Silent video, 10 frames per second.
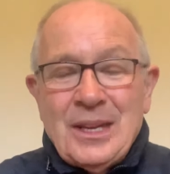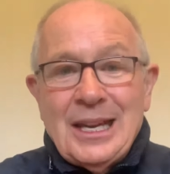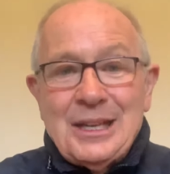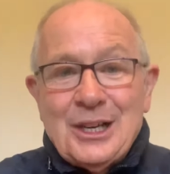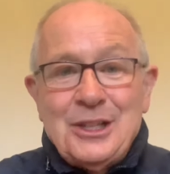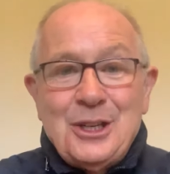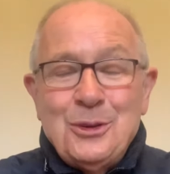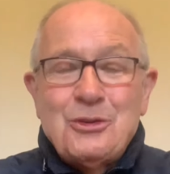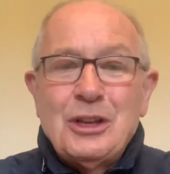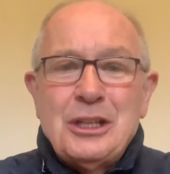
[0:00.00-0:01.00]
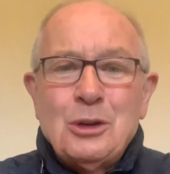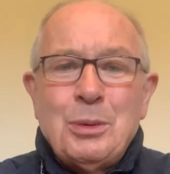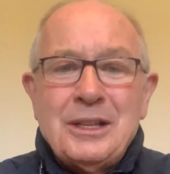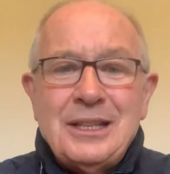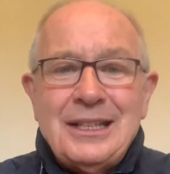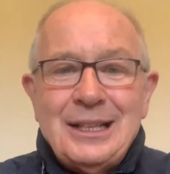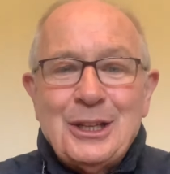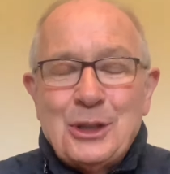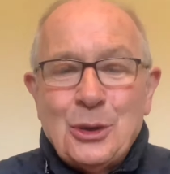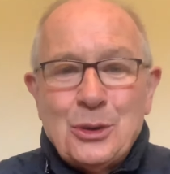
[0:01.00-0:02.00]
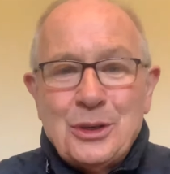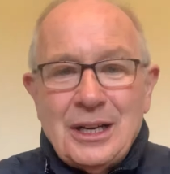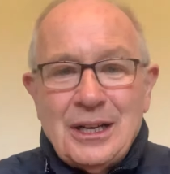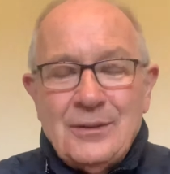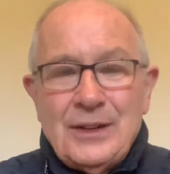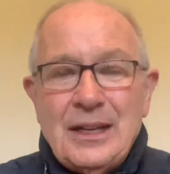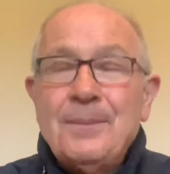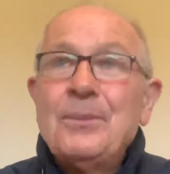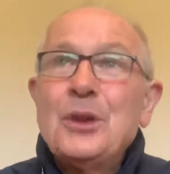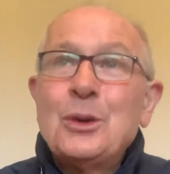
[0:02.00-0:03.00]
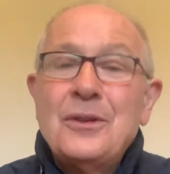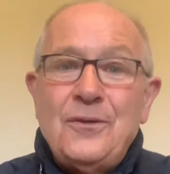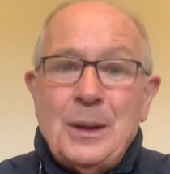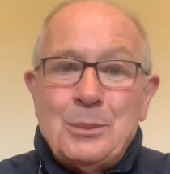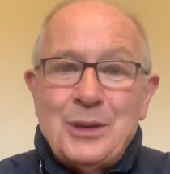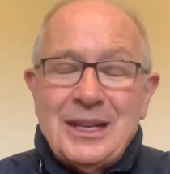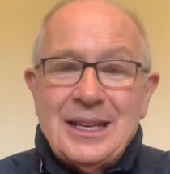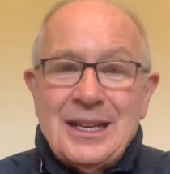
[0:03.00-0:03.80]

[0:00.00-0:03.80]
and it continues right up until the 3rd of February.